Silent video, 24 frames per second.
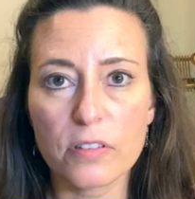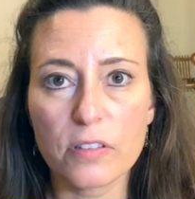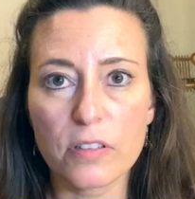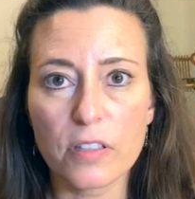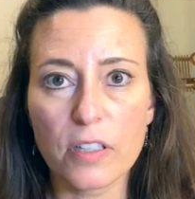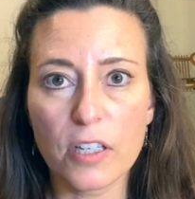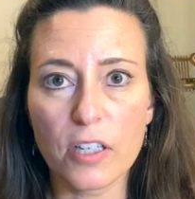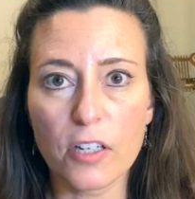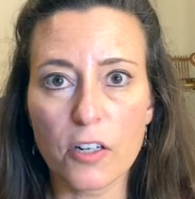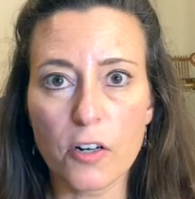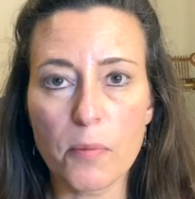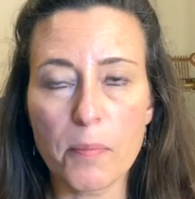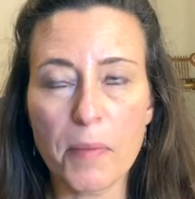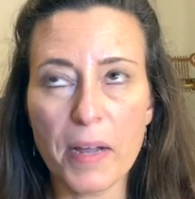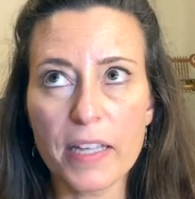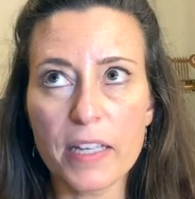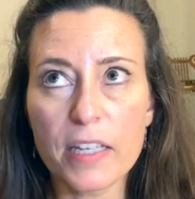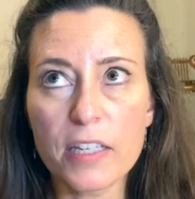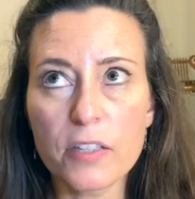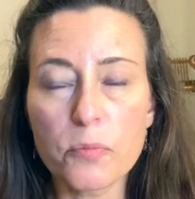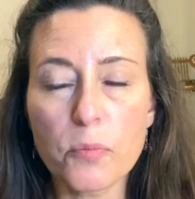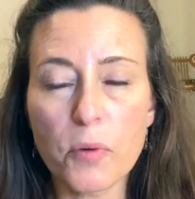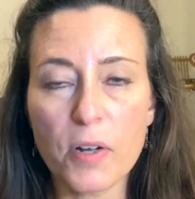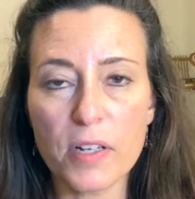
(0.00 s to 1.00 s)
My
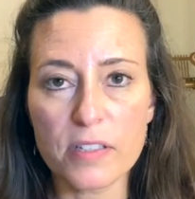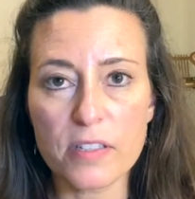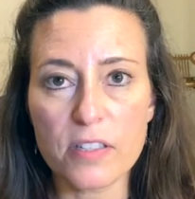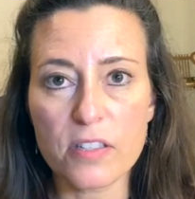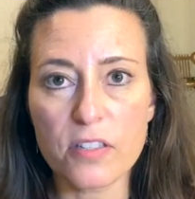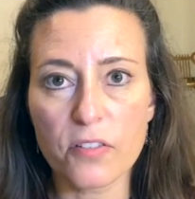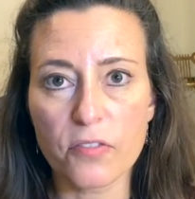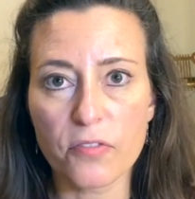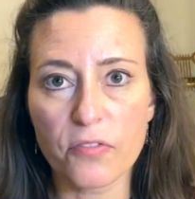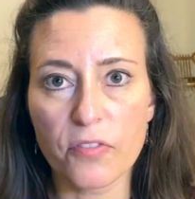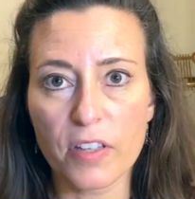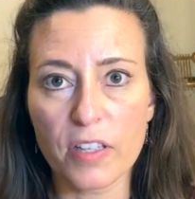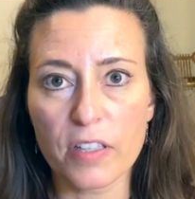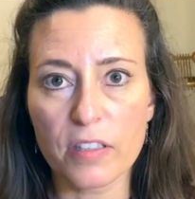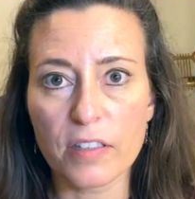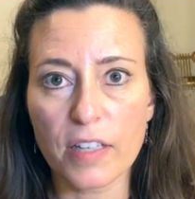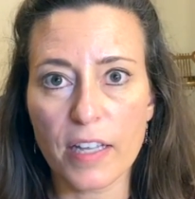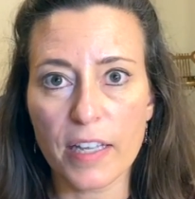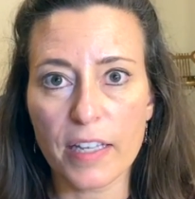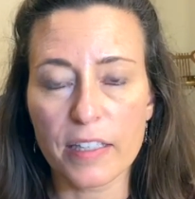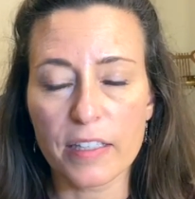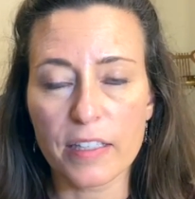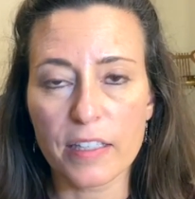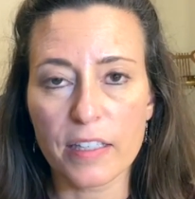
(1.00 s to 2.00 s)
id wants to feel
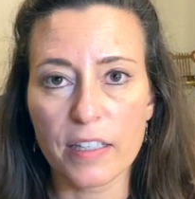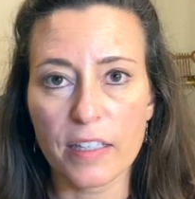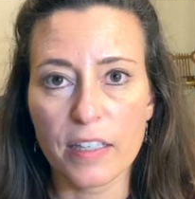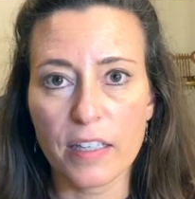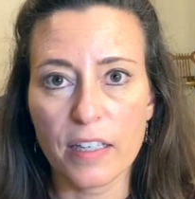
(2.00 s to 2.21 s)
like